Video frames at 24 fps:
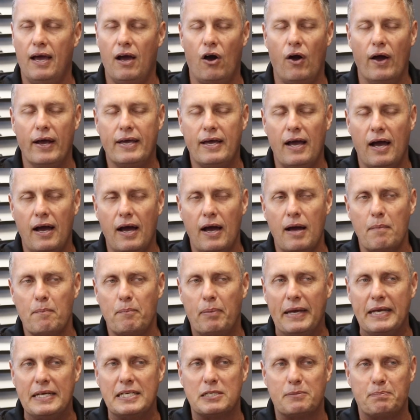I can't
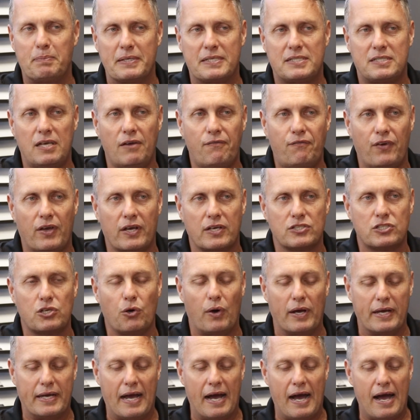be specific.
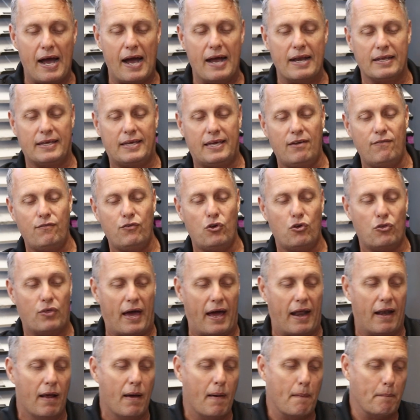So I can't give you
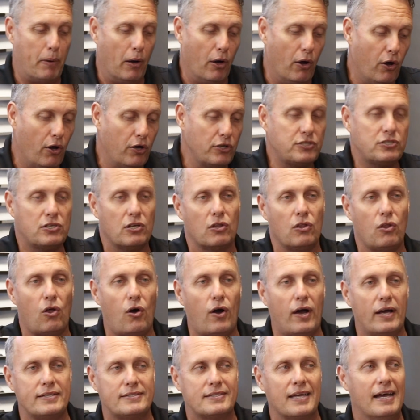that
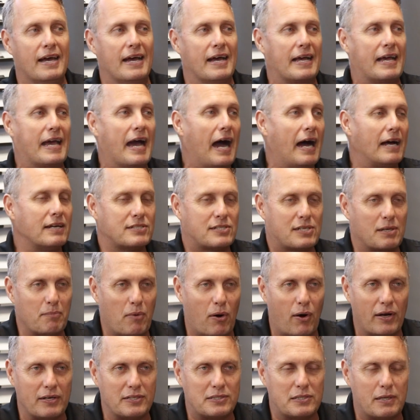personalized,
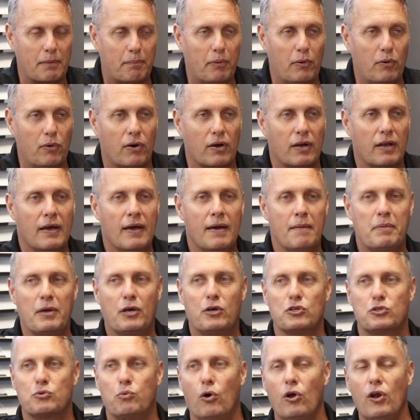customized support
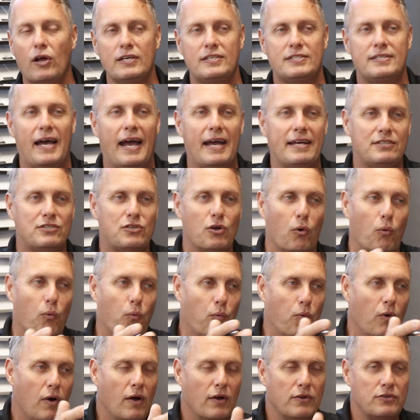because what I say
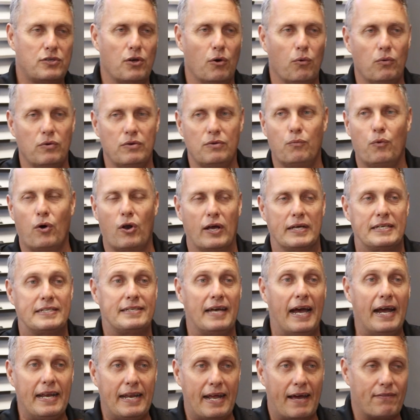to to what I
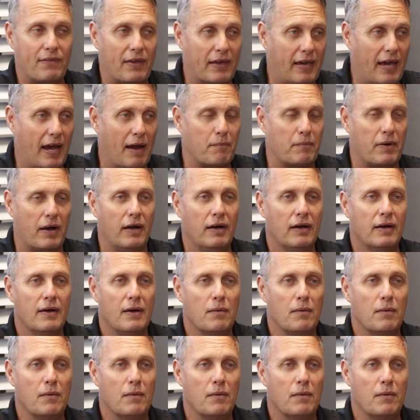say down the camera